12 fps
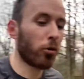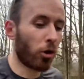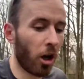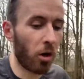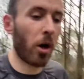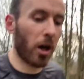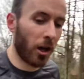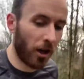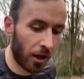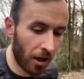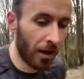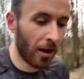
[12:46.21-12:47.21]
tool
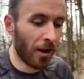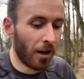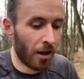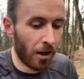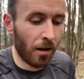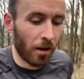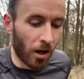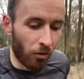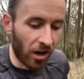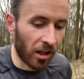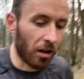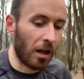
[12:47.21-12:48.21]
a
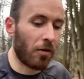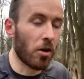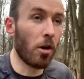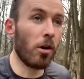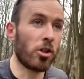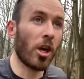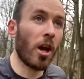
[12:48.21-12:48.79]
runner can ever use.